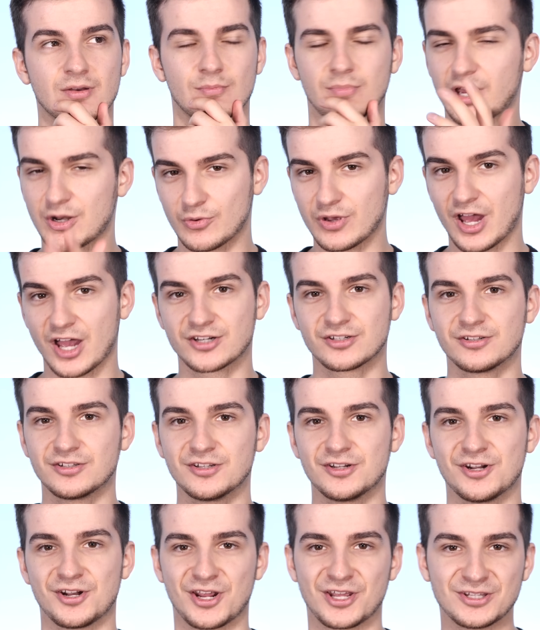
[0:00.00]
By the way, I actually
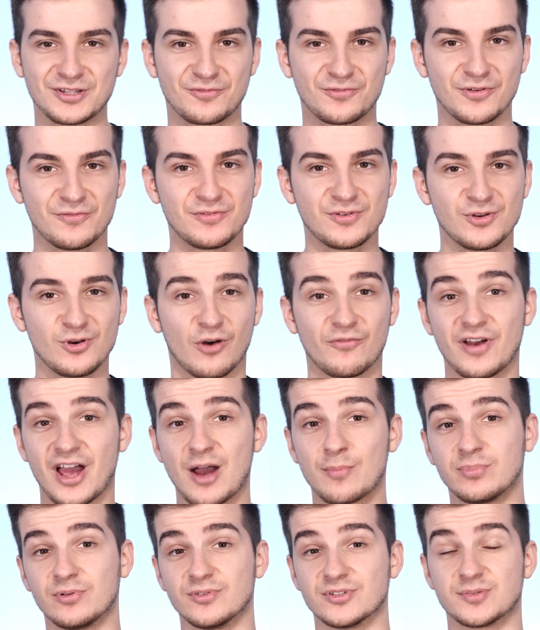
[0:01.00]
did an in-depth review of
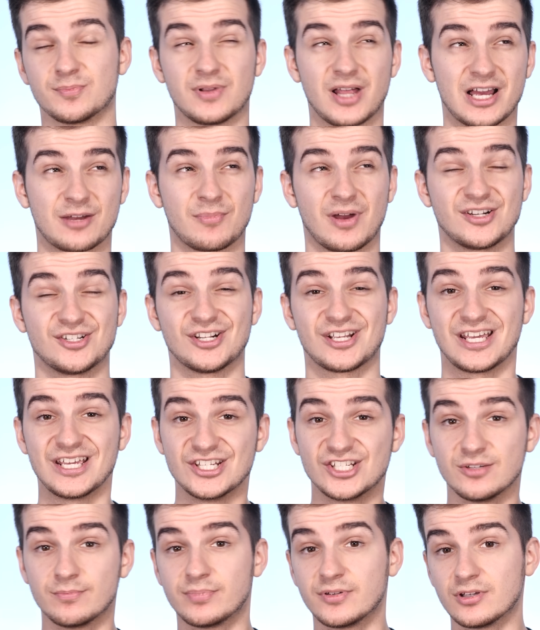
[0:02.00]
Apple's Blackmagic
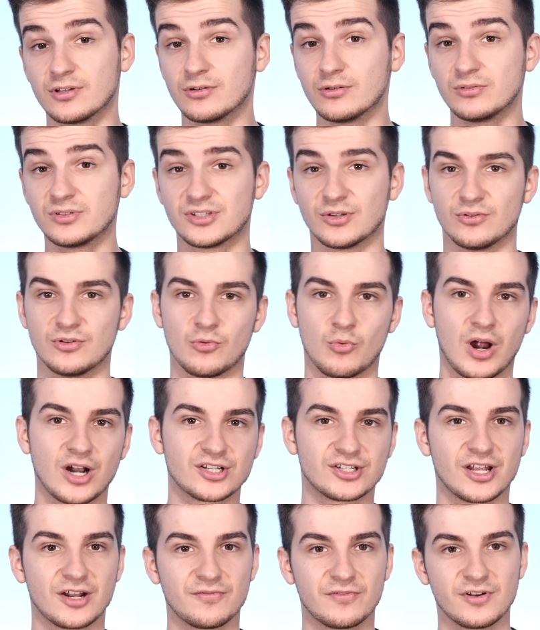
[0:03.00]
eGPU, so do
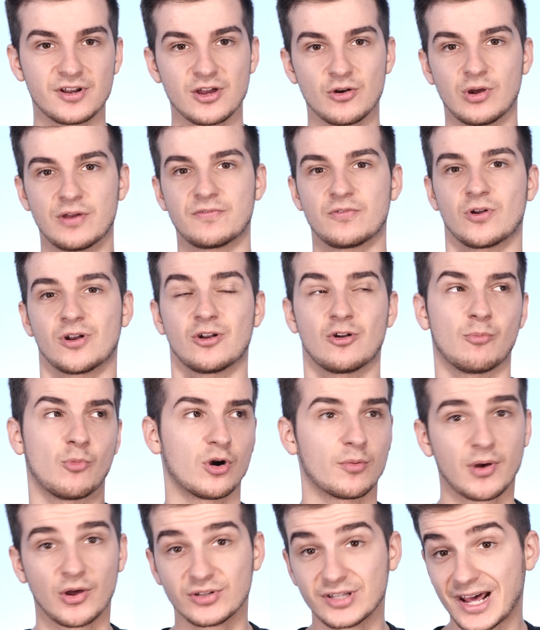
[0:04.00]
watch that video if you want to know
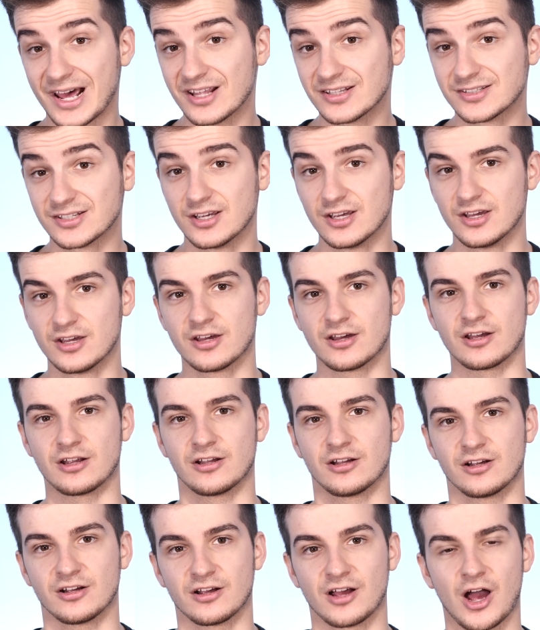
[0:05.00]
more about that,
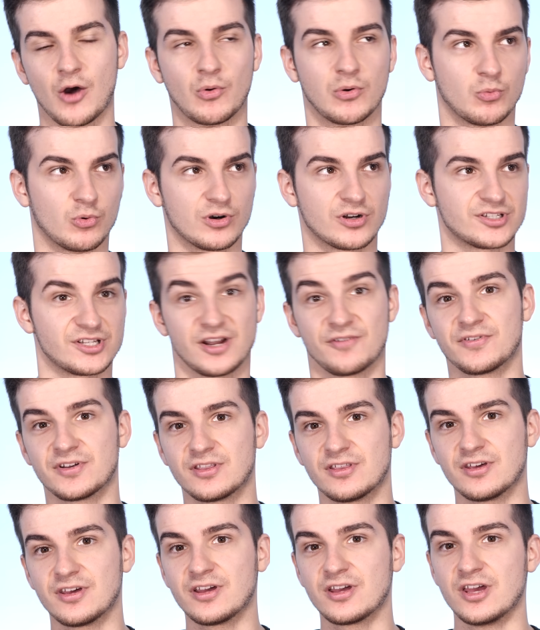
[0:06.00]
uh, how it works and
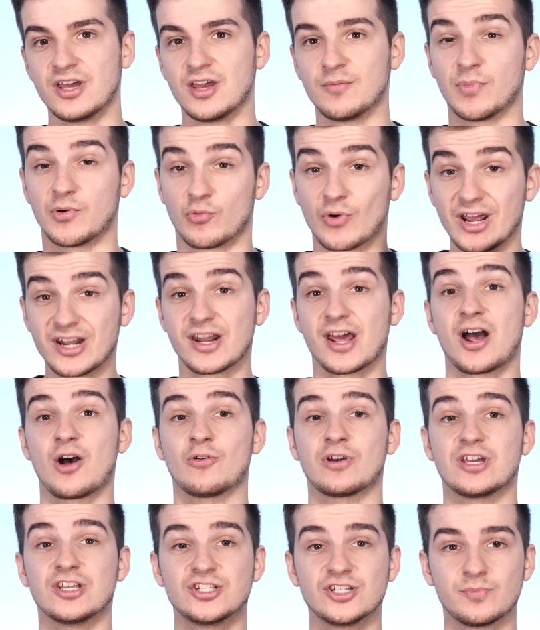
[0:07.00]
everything. But right
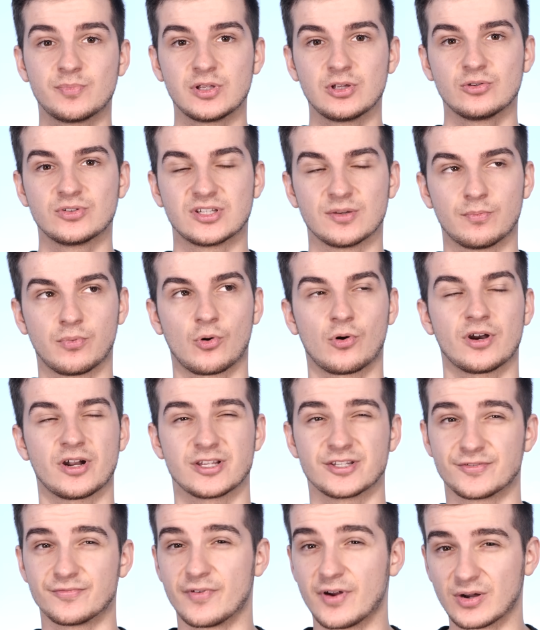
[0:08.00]
now, eGPU
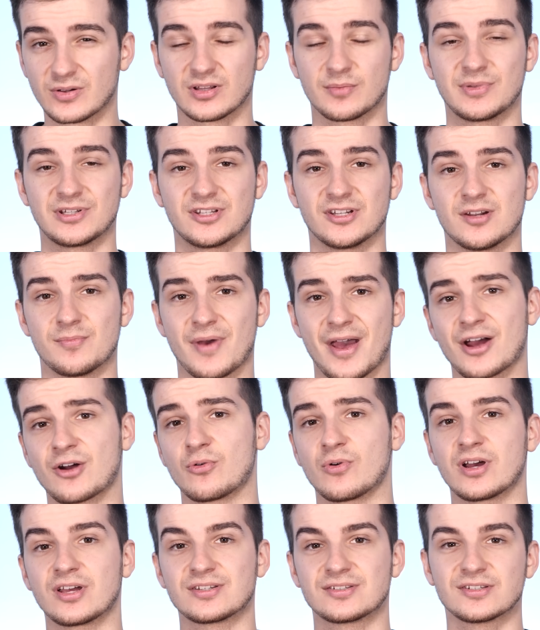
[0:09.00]
support is very limited in
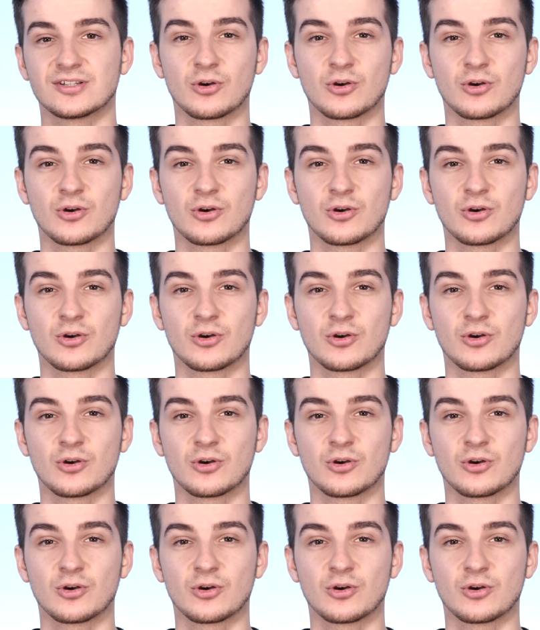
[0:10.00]
macOS.